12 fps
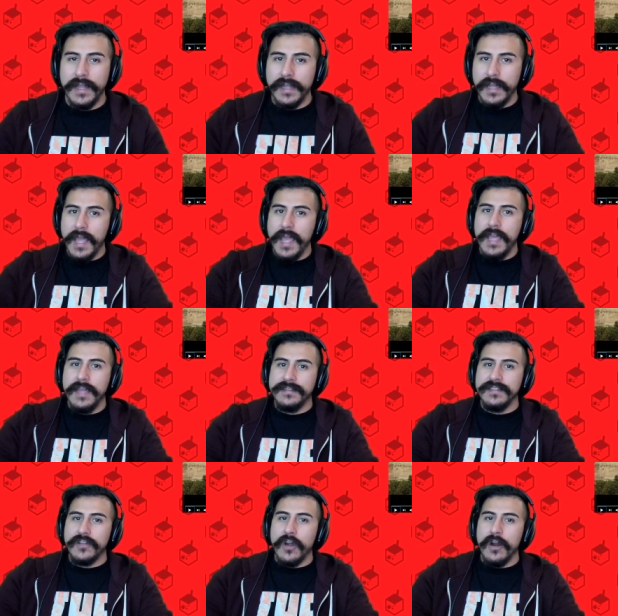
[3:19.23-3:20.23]
Like, hey,
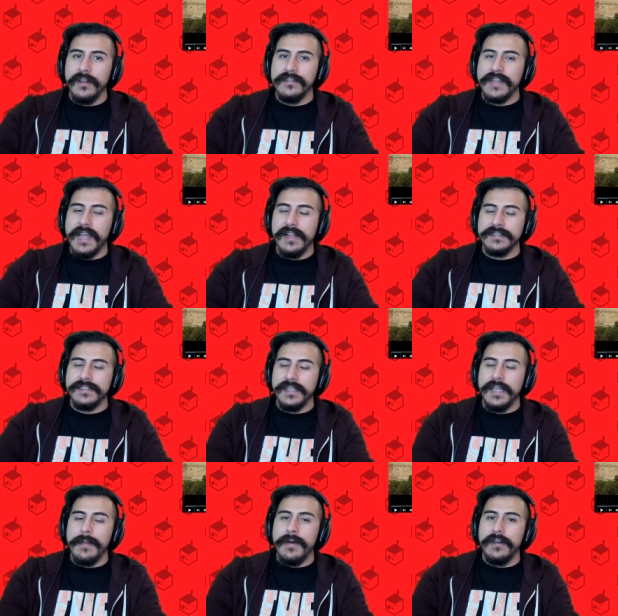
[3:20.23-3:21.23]
since Guardians of the
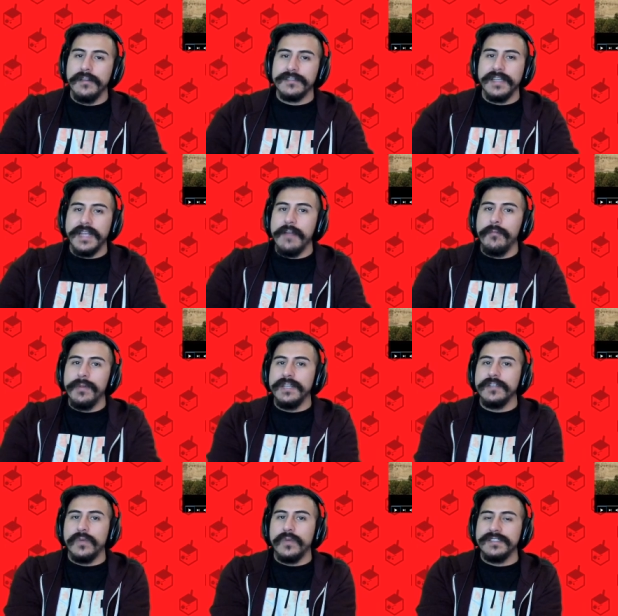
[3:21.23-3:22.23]
Galaxy came out, it looks like
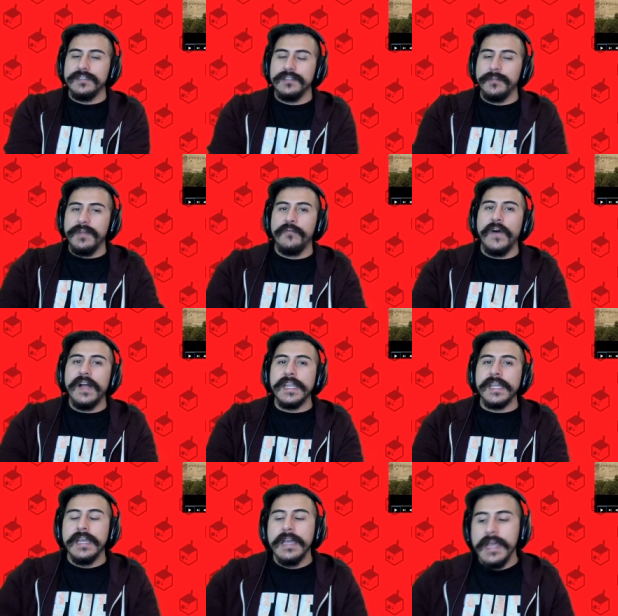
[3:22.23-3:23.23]
everybody just wants us to be
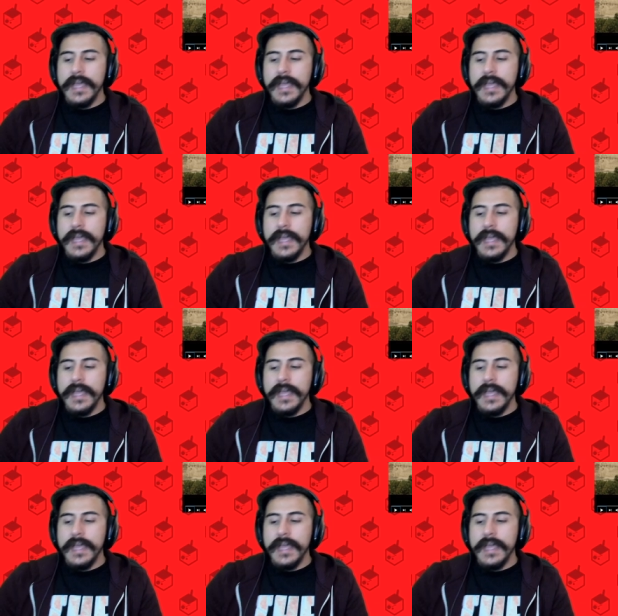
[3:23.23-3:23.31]
funny